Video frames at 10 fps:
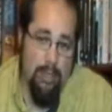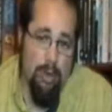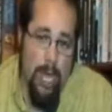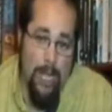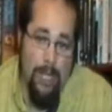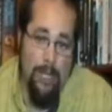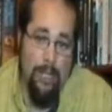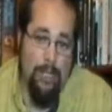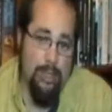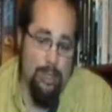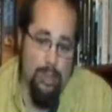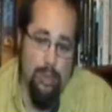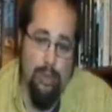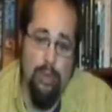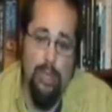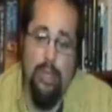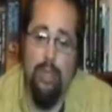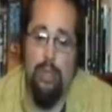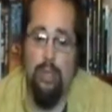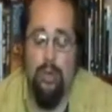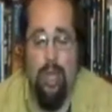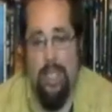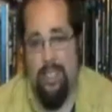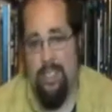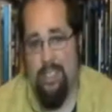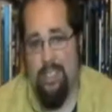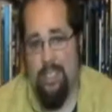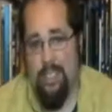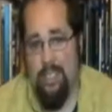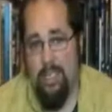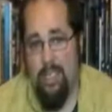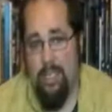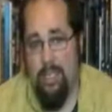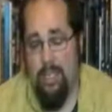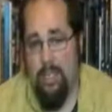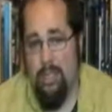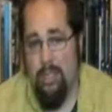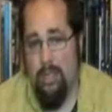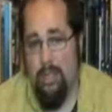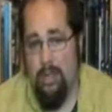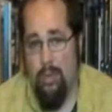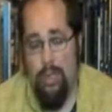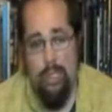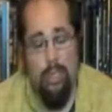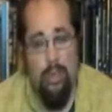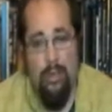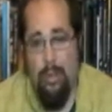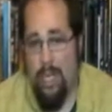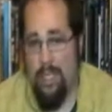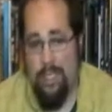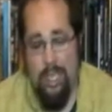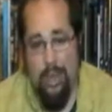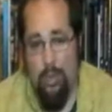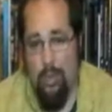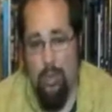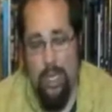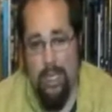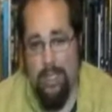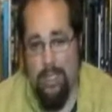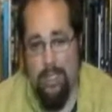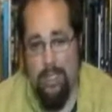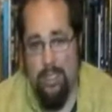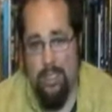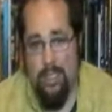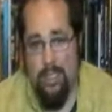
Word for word: Run to grace. When you have been a terrible witness